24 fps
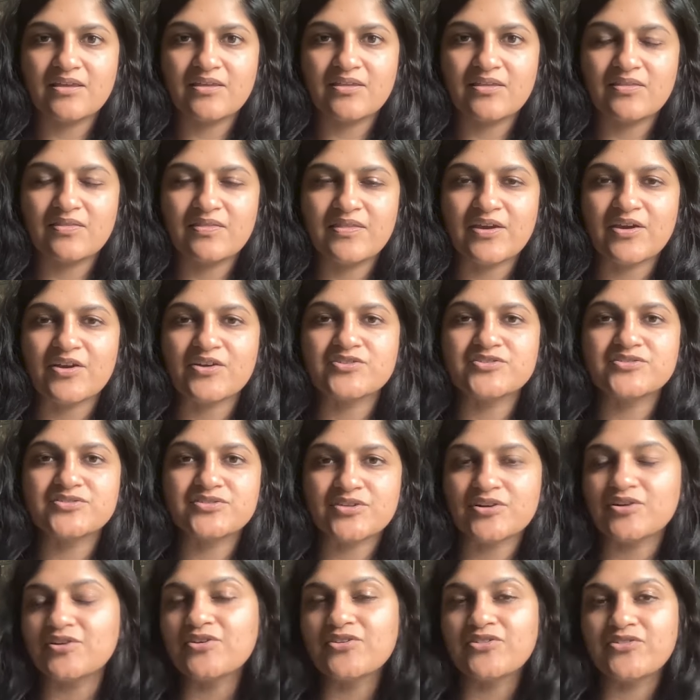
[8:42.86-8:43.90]
there are
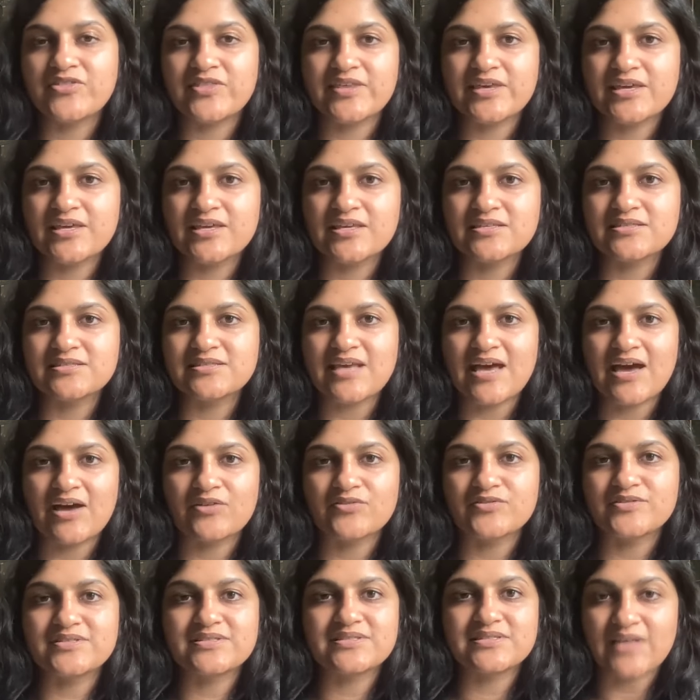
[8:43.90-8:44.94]
certain things
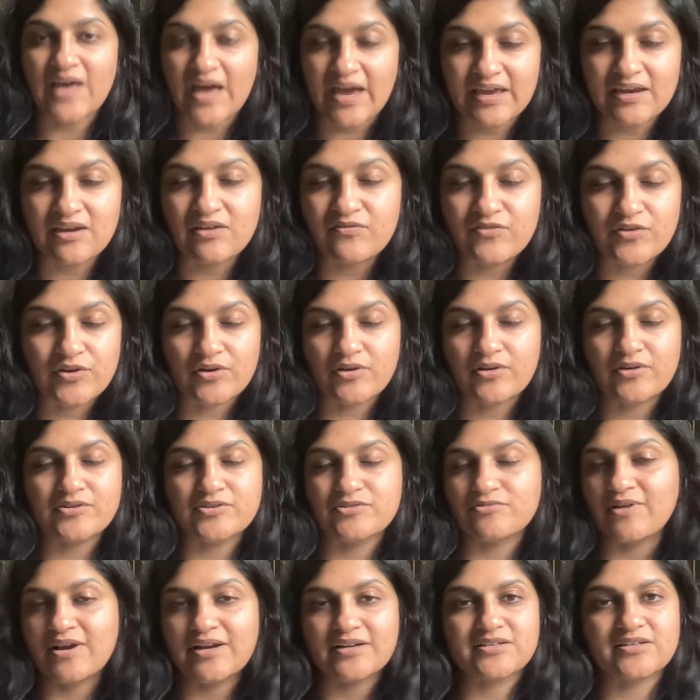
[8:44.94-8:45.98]
outside of your
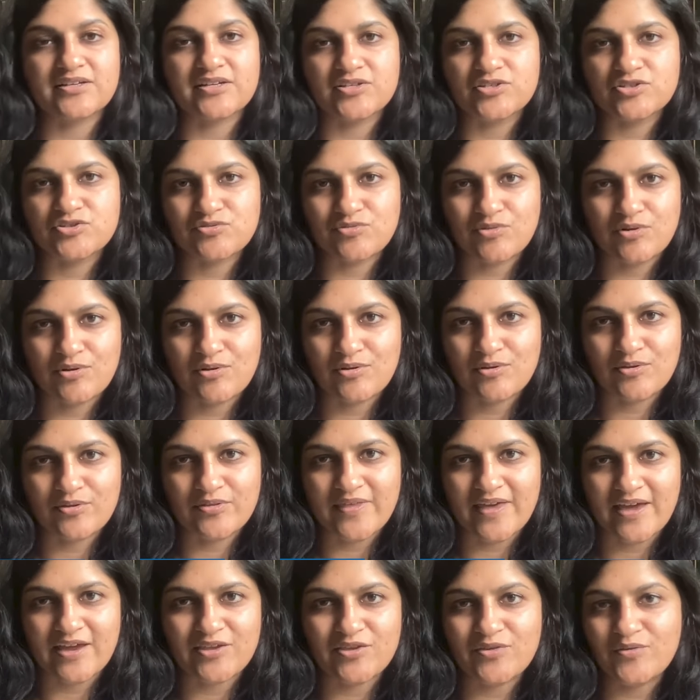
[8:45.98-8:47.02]
direct control
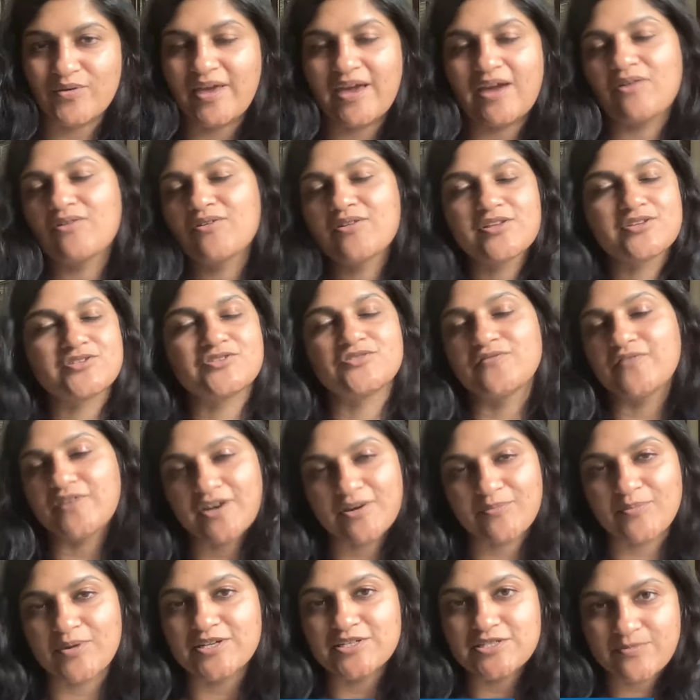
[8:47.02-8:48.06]
that you can't really do very
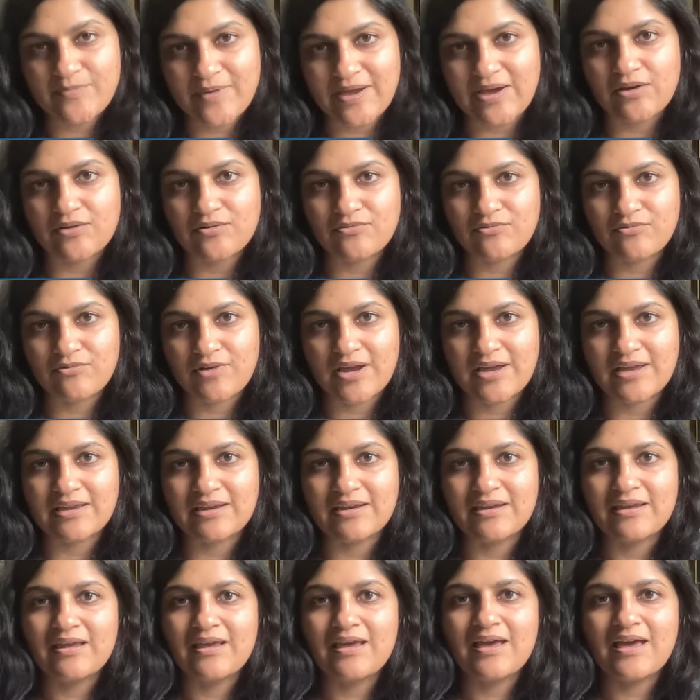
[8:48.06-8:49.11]
much about, right?
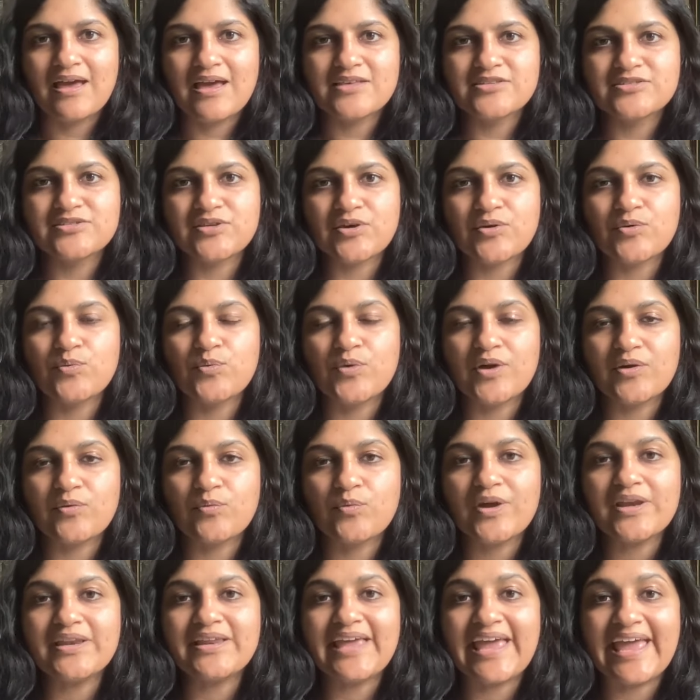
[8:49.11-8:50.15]
So
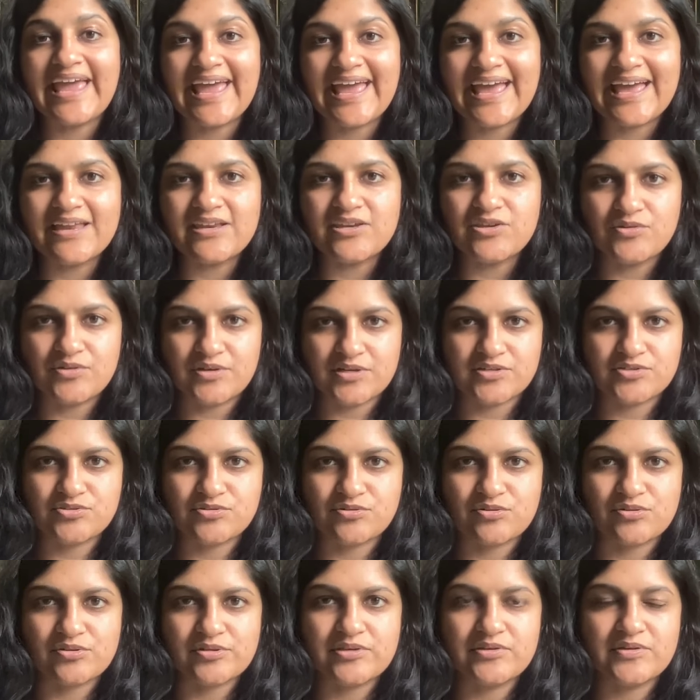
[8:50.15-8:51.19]
what can you
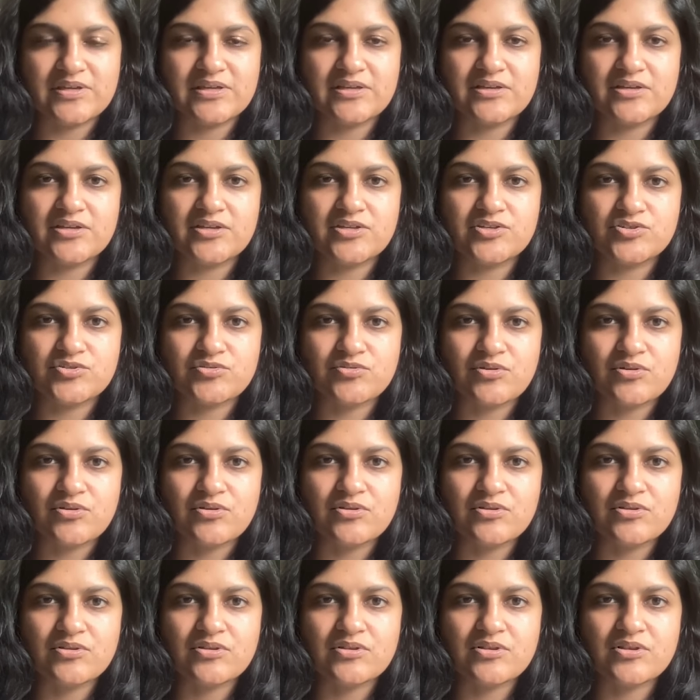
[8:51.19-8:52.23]
control? You can
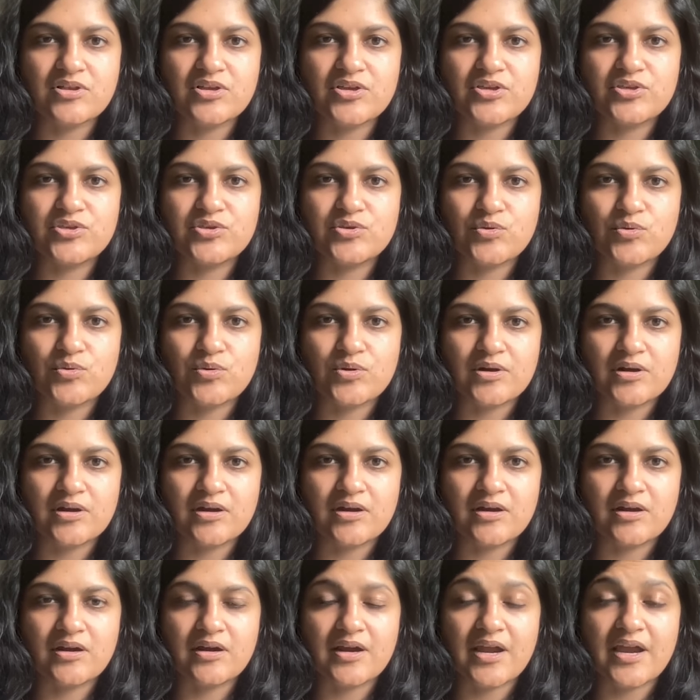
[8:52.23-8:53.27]
control
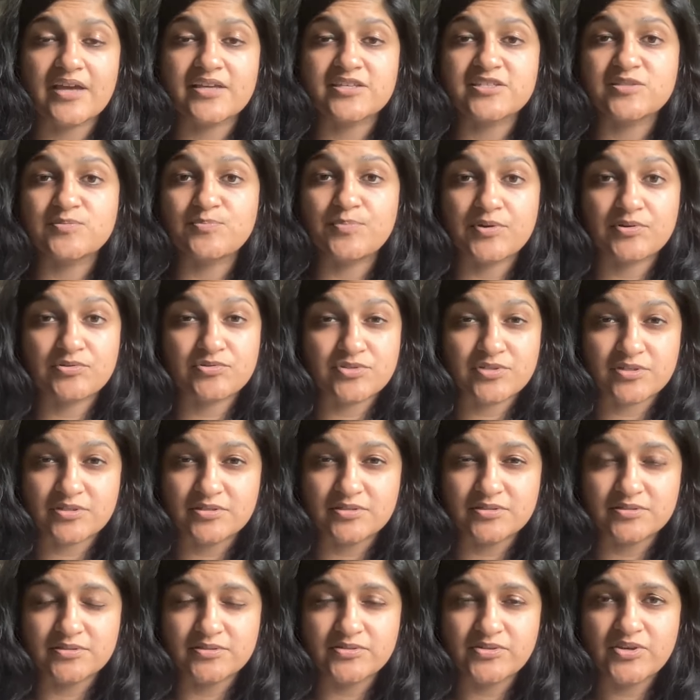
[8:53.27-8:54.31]
your
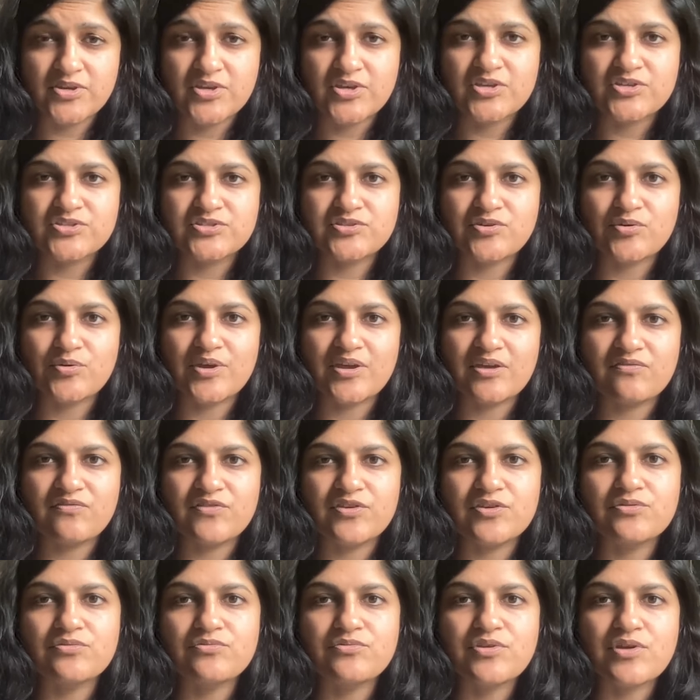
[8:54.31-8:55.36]
exposures. So if
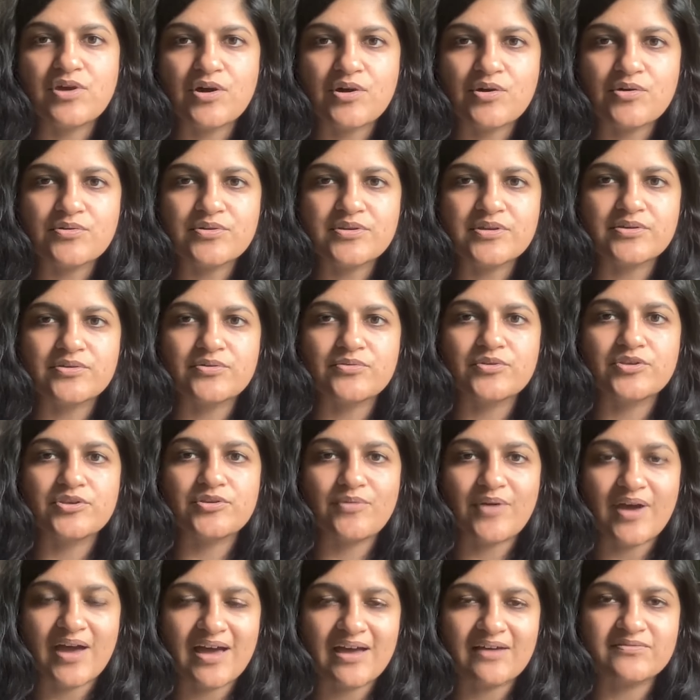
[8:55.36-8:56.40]
you know you
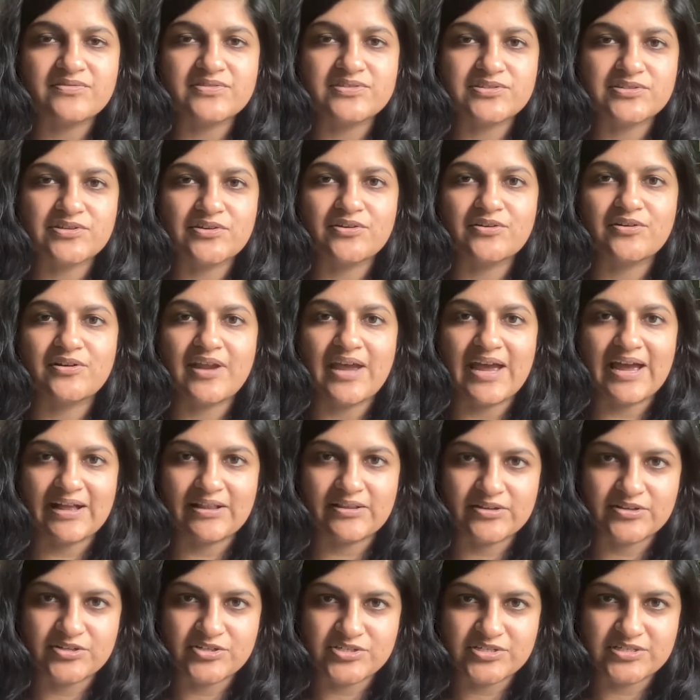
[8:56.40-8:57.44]
have certain
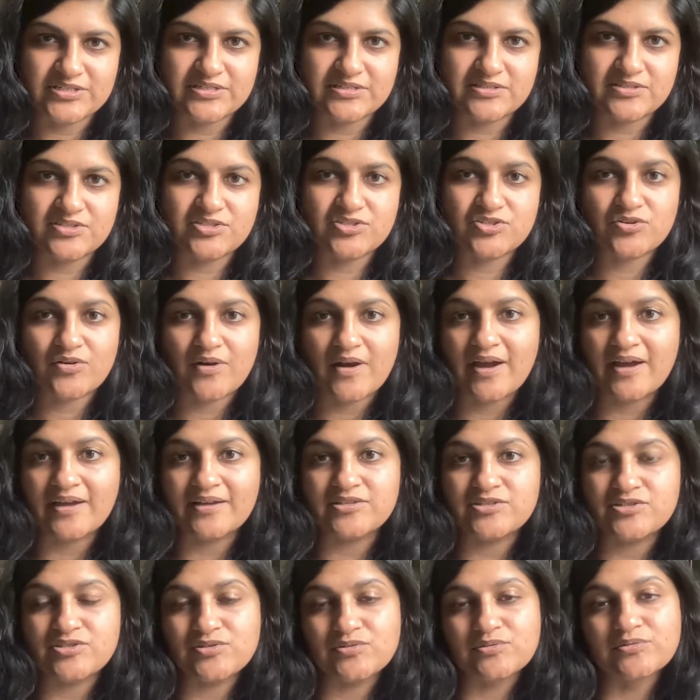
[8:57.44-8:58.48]
allergens, try
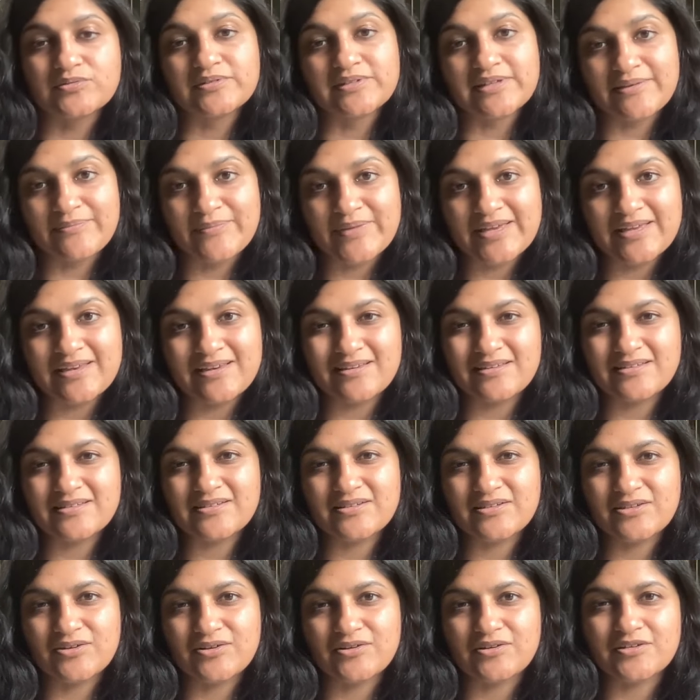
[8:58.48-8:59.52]
to limit
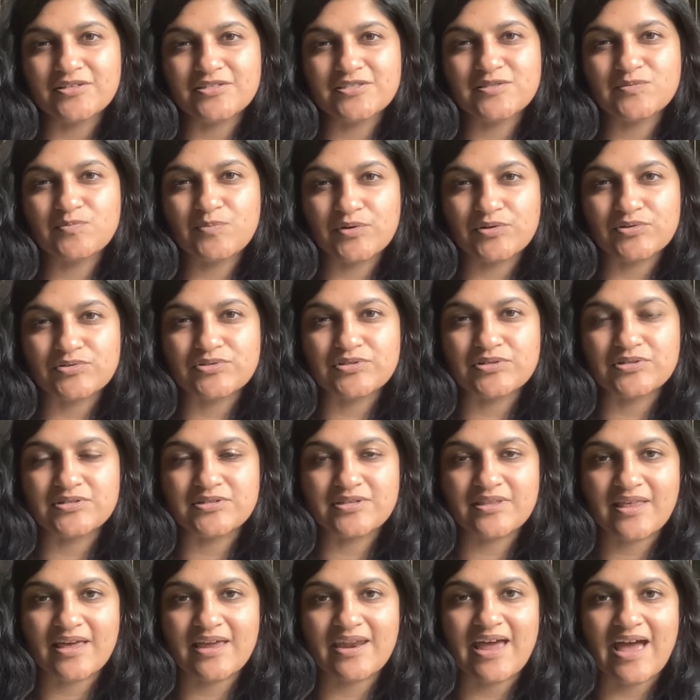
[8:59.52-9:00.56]
your exposure
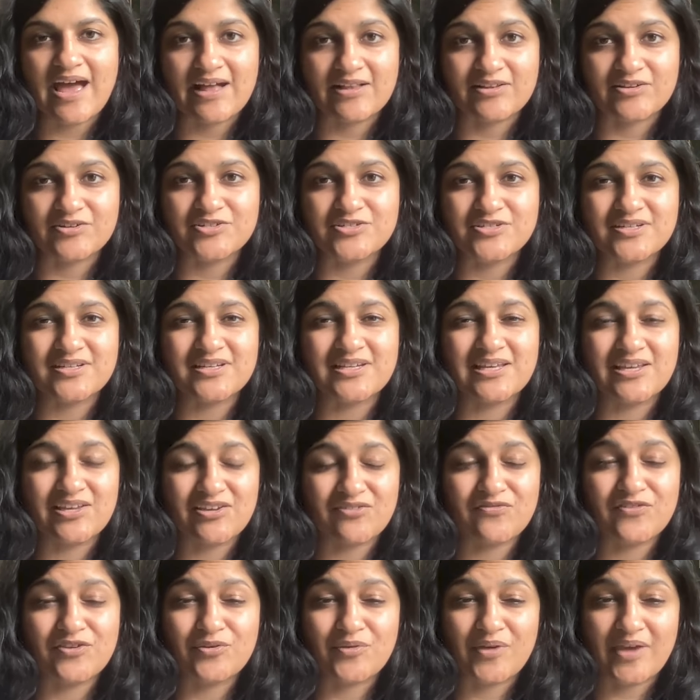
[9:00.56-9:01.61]
to that allergen
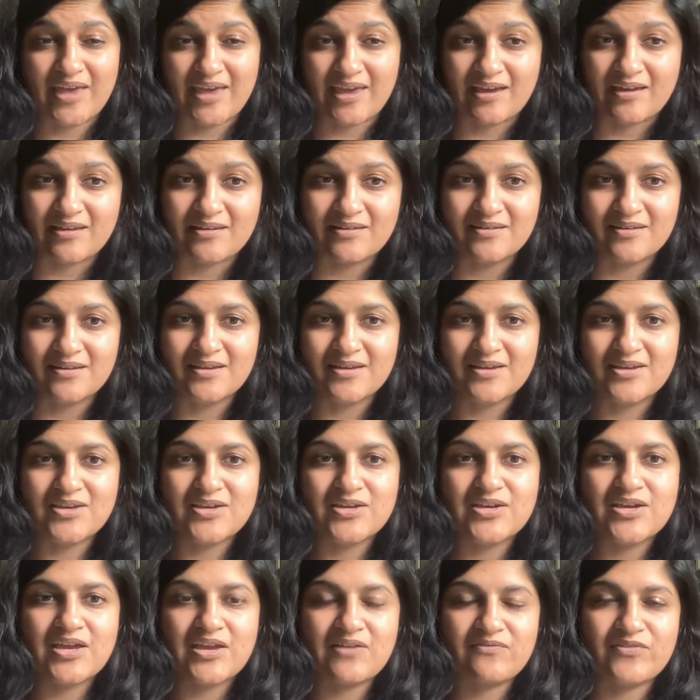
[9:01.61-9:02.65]
if you can.
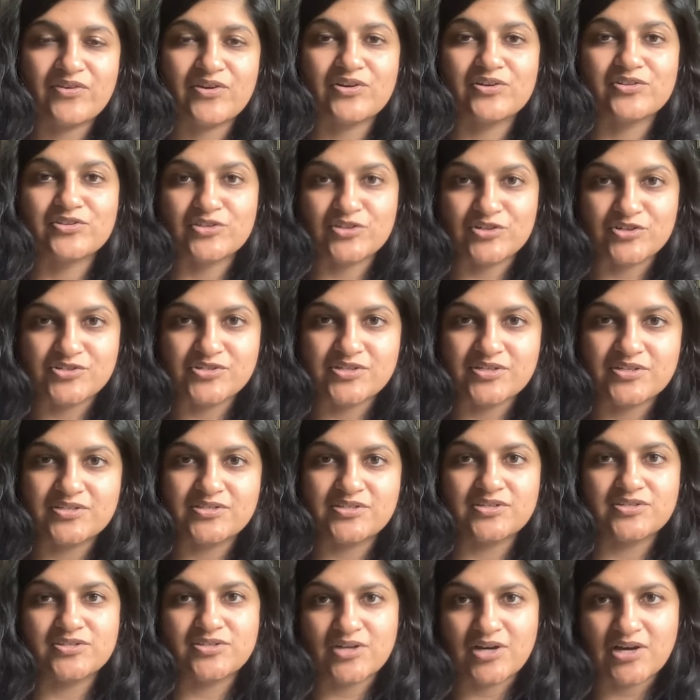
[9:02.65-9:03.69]
If you're allergic
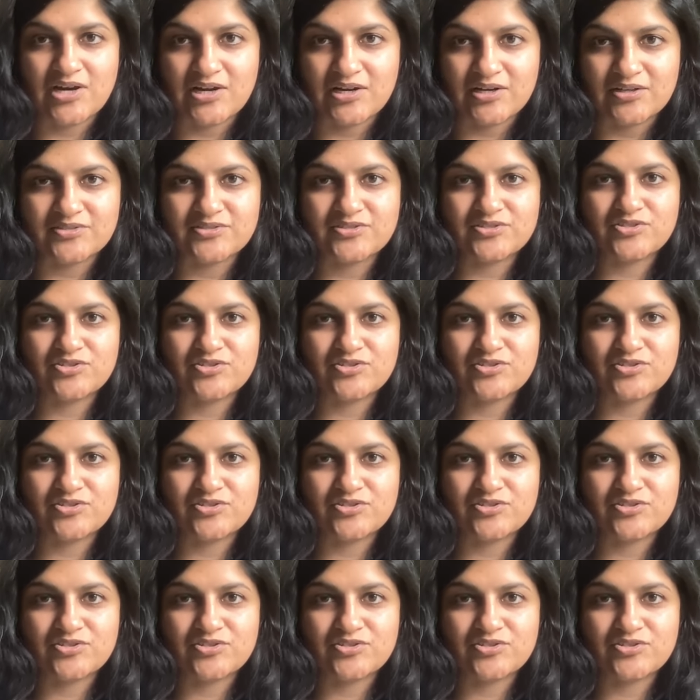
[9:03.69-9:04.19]
to dogs,